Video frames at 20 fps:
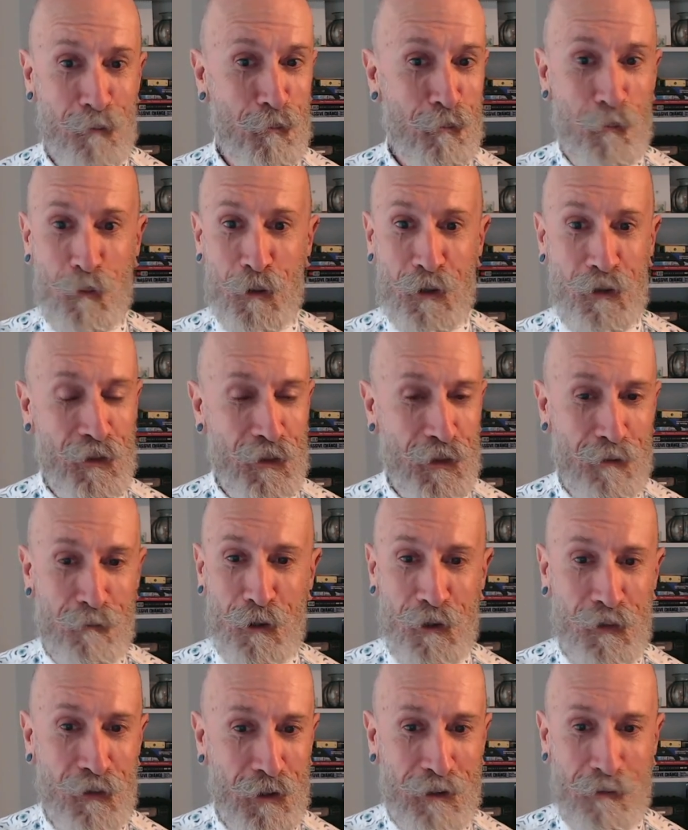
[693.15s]
with
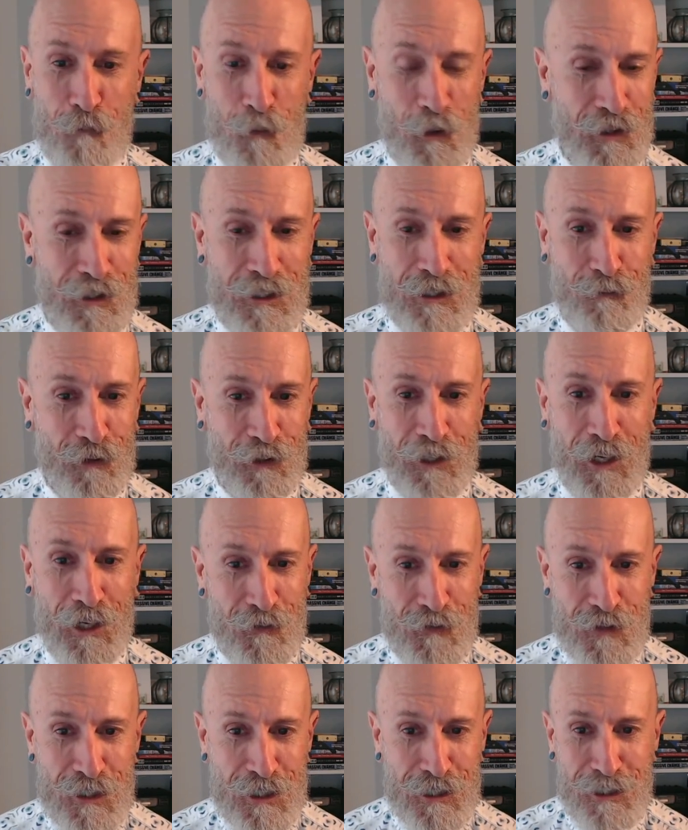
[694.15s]
a different kind
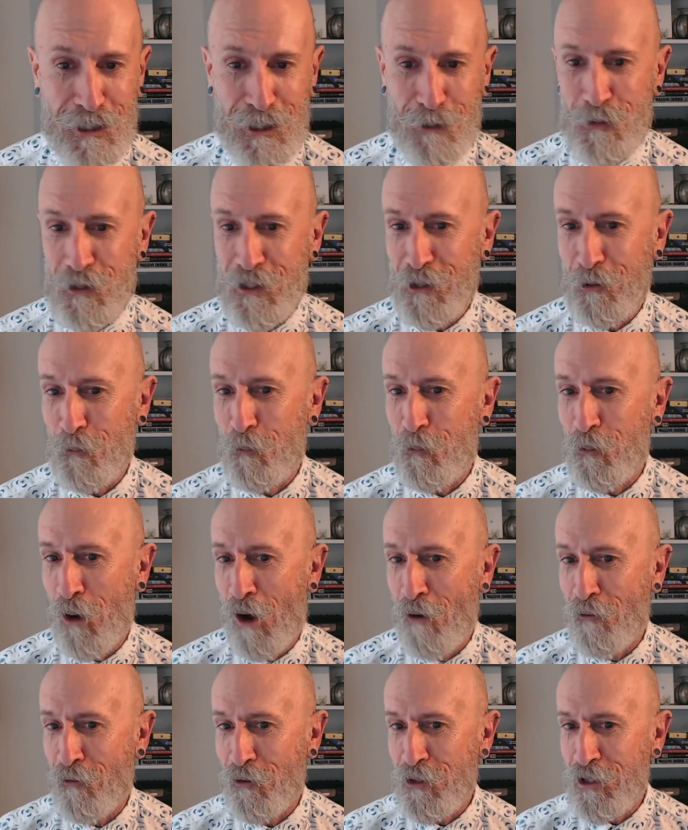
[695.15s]
of system. So
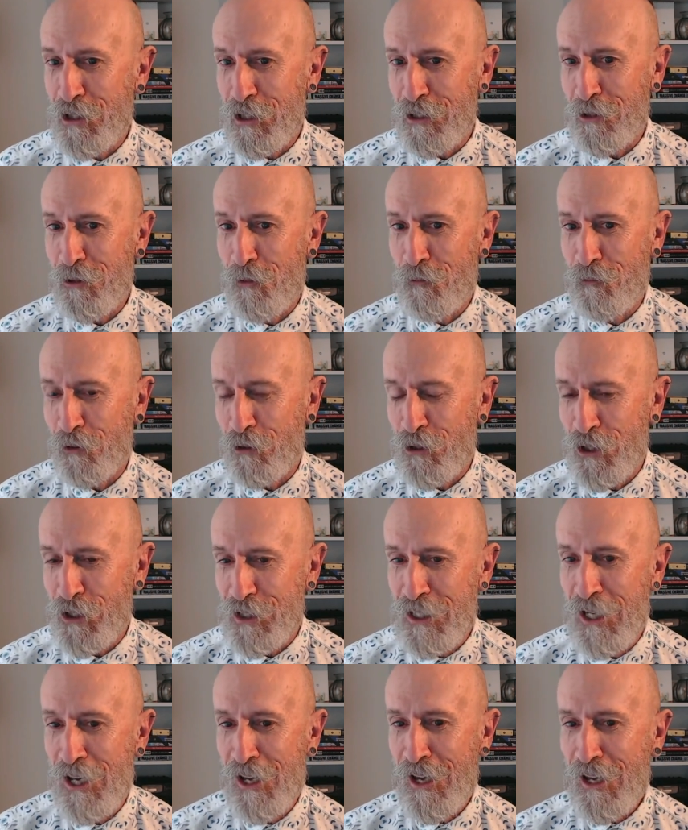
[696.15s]
bravo to you for
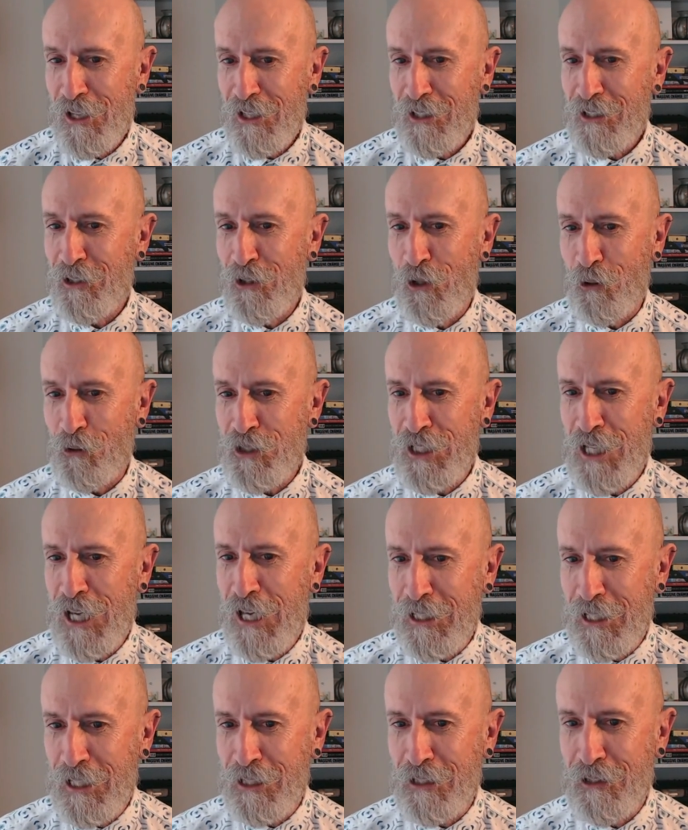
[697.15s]
just
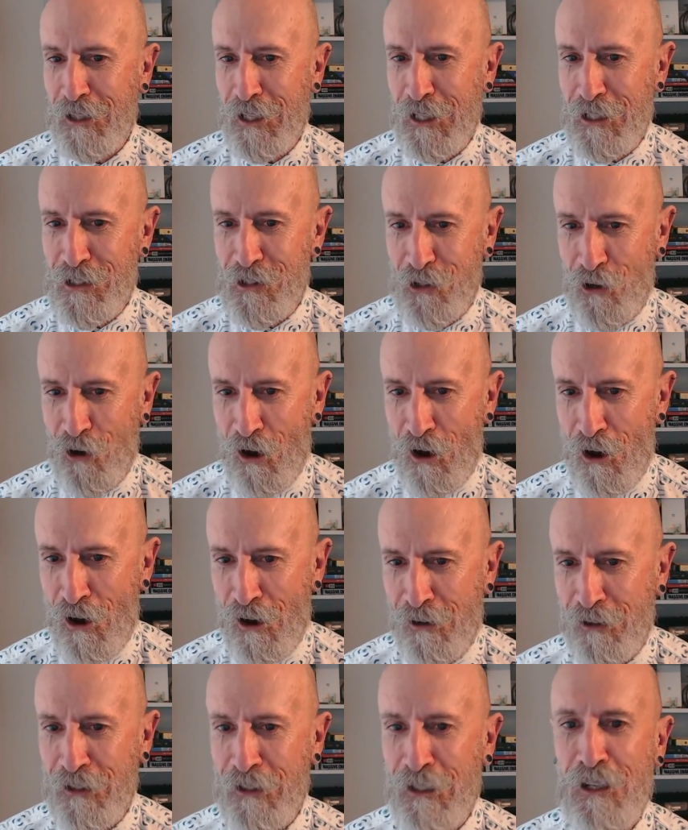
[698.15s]
taking things
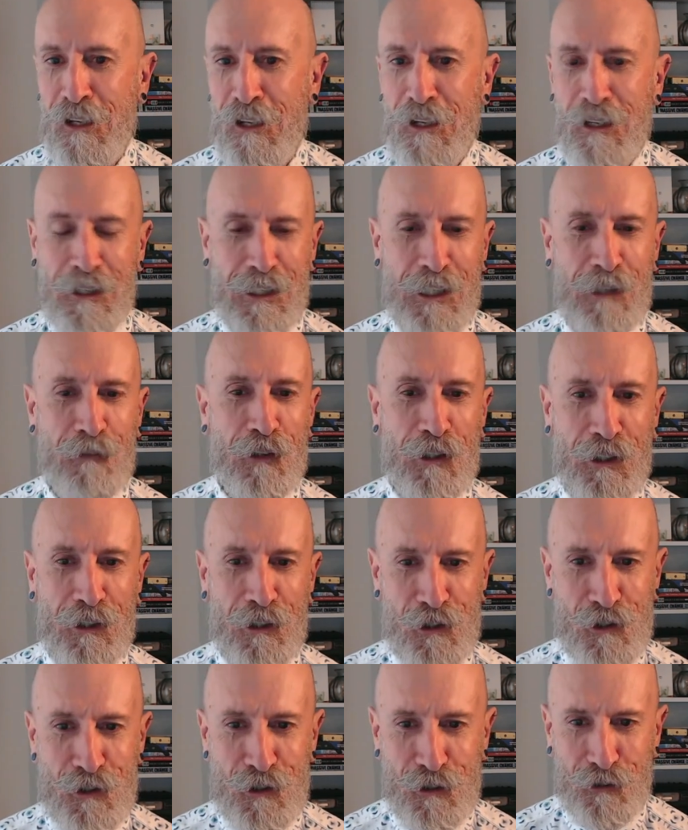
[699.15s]
on, giving it a
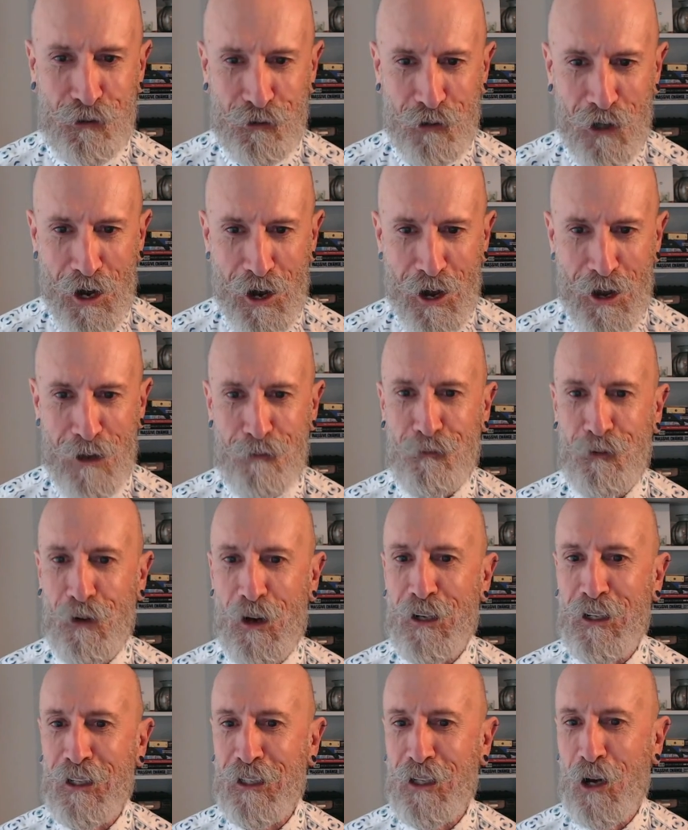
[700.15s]
try,
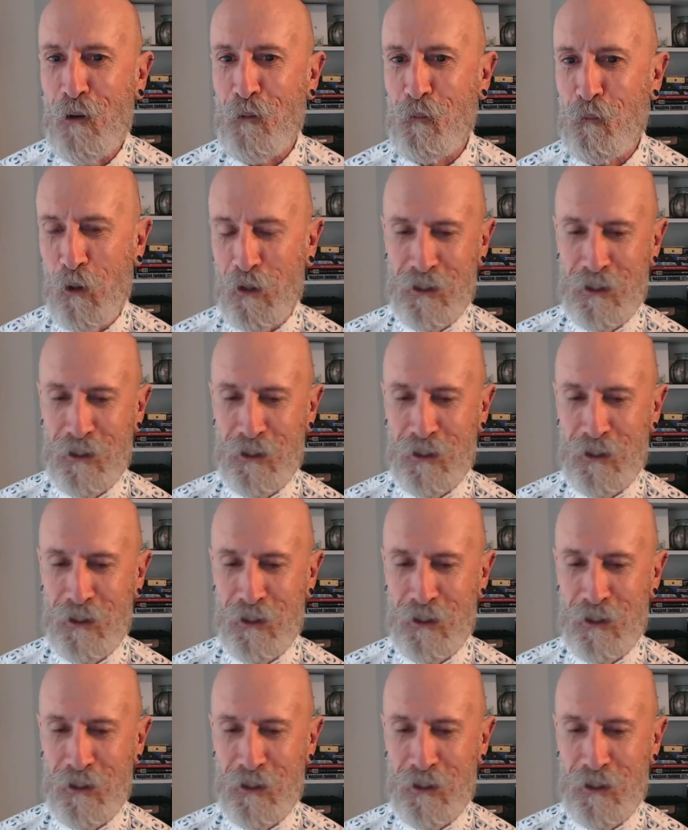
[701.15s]
finding out